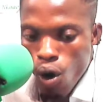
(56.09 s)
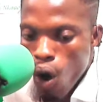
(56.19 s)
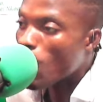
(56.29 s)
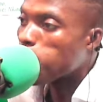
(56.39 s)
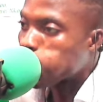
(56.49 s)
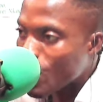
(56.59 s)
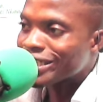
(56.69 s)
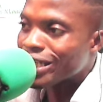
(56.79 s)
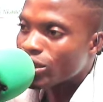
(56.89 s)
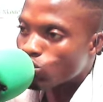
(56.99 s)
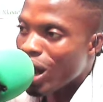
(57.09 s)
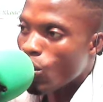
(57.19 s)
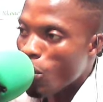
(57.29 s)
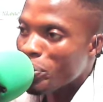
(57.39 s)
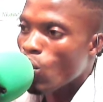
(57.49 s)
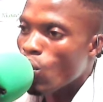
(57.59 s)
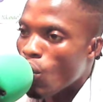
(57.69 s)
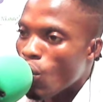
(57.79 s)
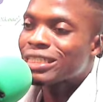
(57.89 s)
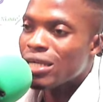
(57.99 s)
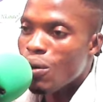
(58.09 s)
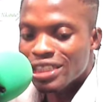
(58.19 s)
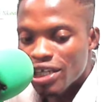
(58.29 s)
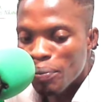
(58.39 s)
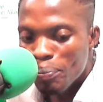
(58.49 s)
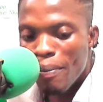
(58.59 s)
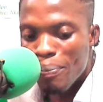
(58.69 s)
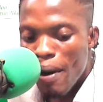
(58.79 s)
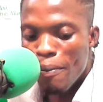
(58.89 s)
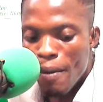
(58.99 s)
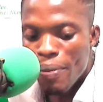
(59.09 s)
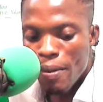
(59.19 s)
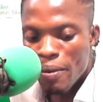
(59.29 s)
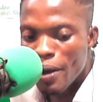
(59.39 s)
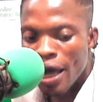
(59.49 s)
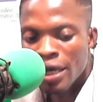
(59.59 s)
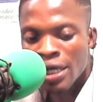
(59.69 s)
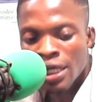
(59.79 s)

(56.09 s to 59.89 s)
Obo bache sugar cope o metna wache papa papa papa.